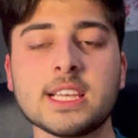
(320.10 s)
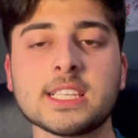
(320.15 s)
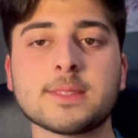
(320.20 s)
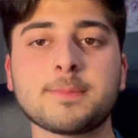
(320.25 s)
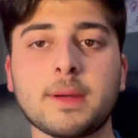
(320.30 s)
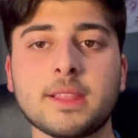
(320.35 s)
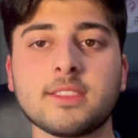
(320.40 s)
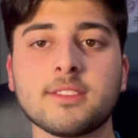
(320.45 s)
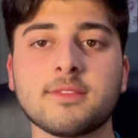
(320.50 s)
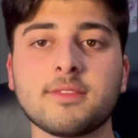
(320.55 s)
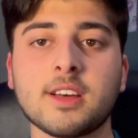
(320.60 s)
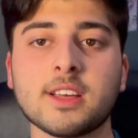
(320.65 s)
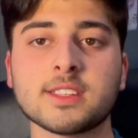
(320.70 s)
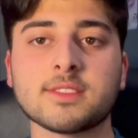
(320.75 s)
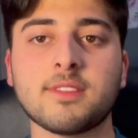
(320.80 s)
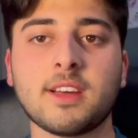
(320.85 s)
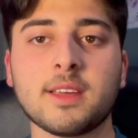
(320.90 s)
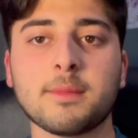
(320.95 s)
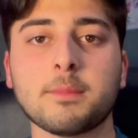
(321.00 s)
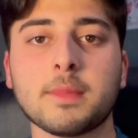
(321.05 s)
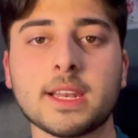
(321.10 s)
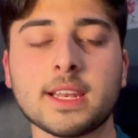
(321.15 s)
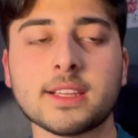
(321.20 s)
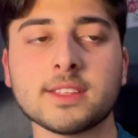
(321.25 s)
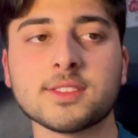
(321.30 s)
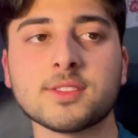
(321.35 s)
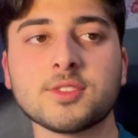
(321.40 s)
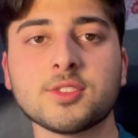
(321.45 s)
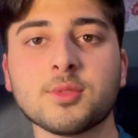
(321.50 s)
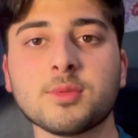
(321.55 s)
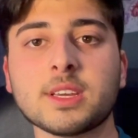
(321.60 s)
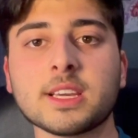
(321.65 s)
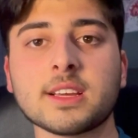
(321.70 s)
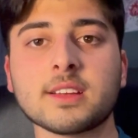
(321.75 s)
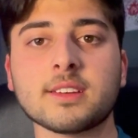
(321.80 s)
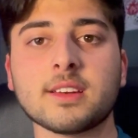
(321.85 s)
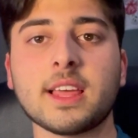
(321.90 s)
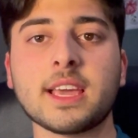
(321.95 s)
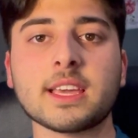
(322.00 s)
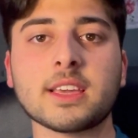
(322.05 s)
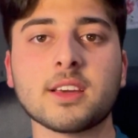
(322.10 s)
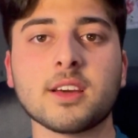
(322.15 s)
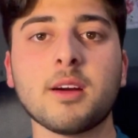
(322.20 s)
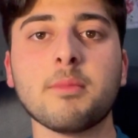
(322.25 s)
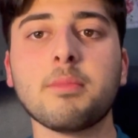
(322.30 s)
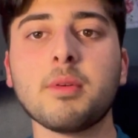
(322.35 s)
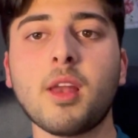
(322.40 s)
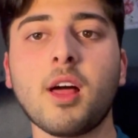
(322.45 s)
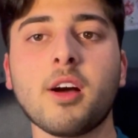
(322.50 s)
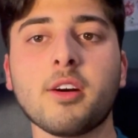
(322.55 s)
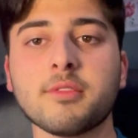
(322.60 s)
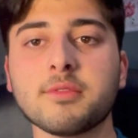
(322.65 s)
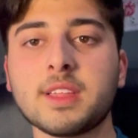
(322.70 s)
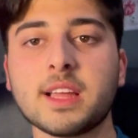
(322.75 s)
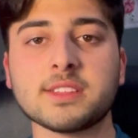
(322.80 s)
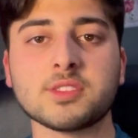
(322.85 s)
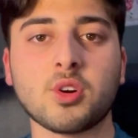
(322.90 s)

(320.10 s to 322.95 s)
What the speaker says: spend the first 5 minutes doing like a blurt of that